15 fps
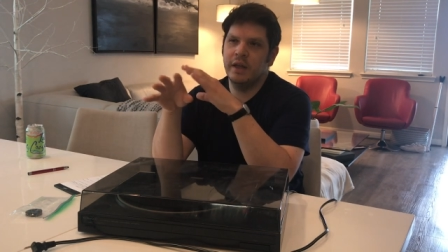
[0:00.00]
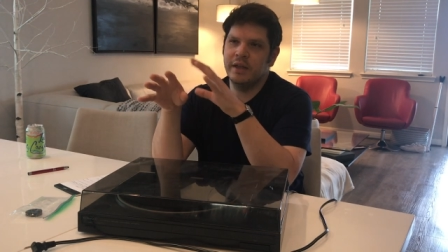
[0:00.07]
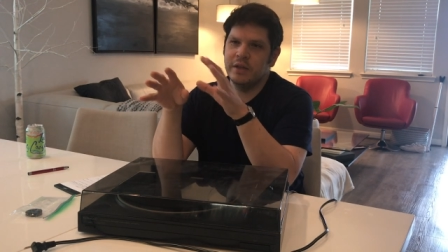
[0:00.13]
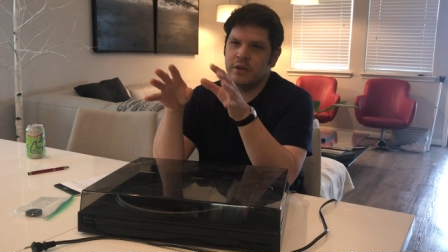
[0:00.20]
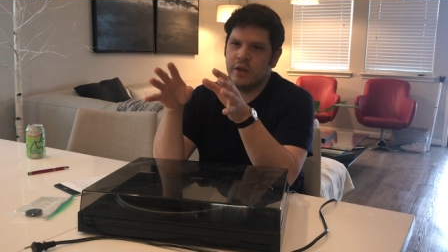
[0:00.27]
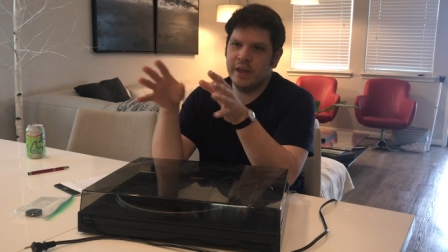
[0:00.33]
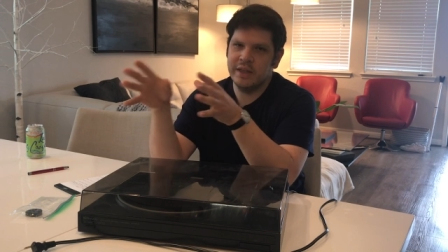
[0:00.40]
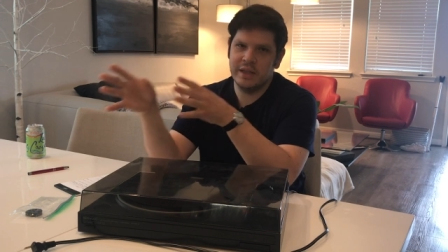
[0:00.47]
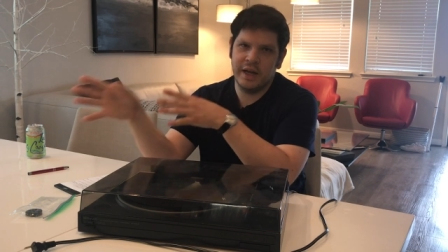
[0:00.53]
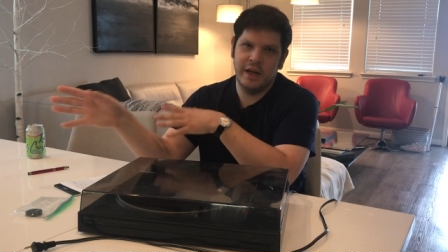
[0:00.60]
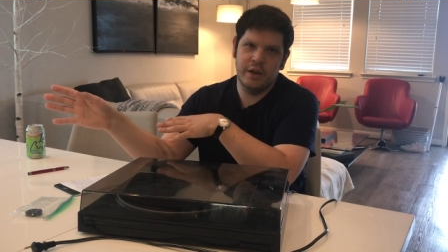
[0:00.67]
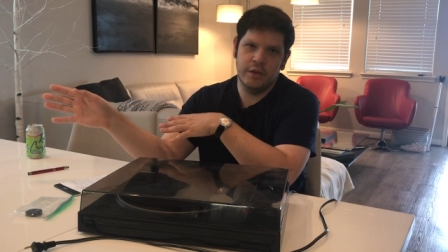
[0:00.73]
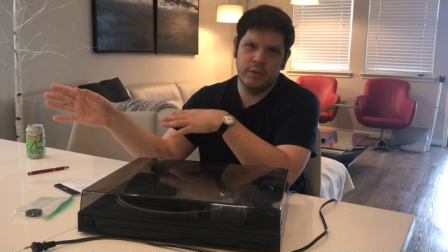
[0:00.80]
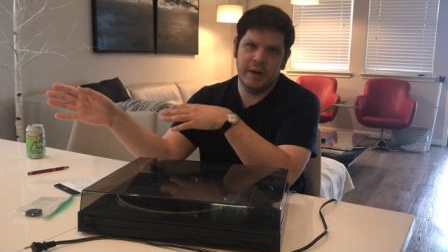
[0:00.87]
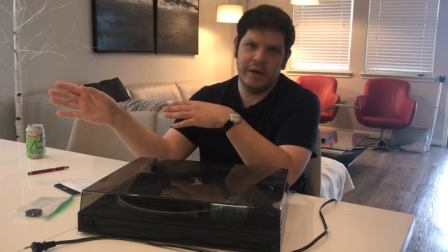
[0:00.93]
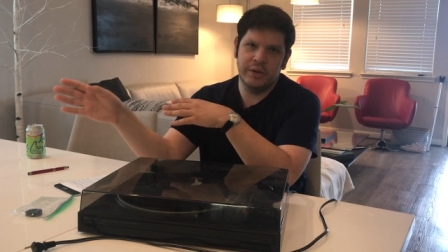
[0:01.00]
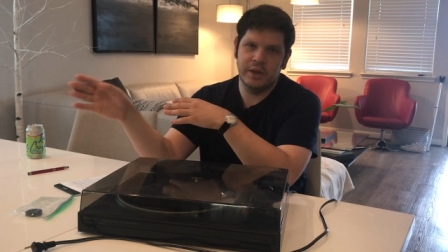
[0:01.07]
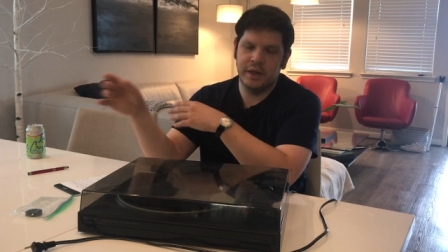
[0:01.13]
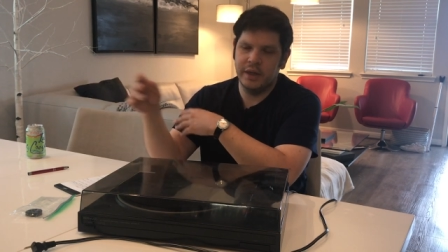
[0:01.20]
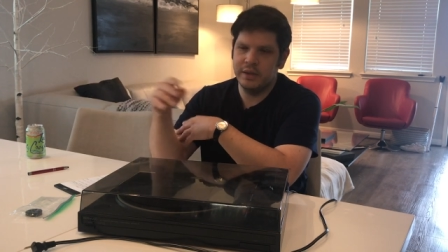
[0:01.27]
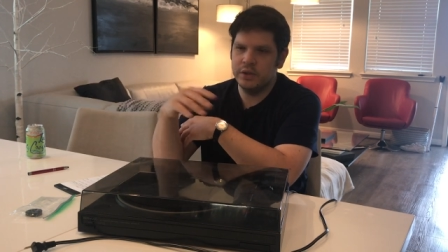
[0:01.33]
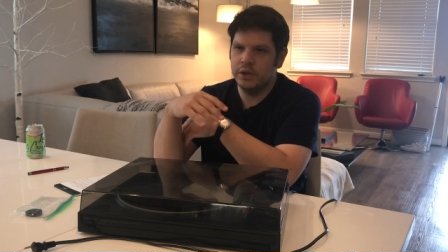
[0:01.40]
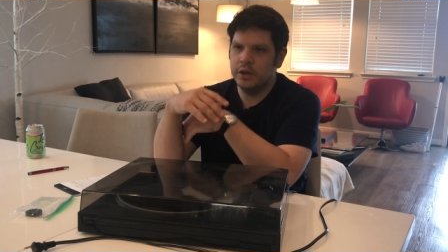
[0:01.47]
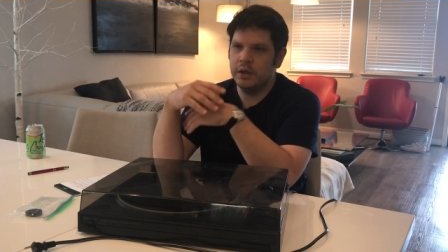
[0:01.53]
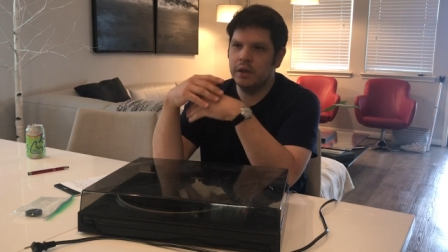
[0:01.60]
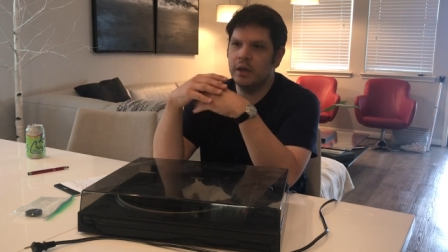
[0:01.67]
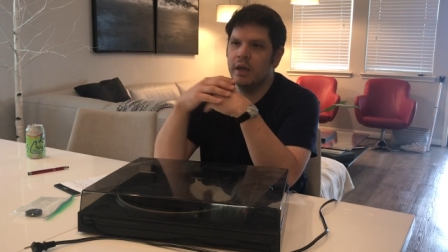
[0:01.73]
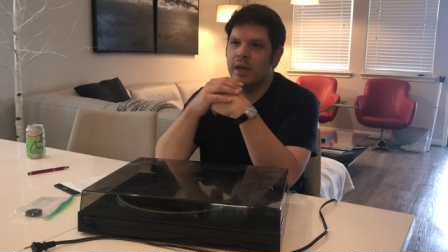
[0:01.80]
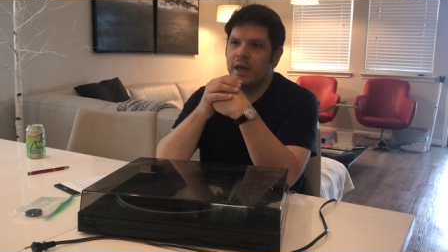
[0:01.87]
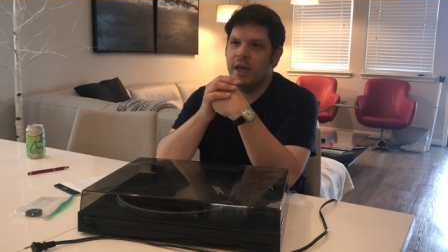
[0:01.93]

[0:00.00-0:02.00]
And so that's kind of the route that I took.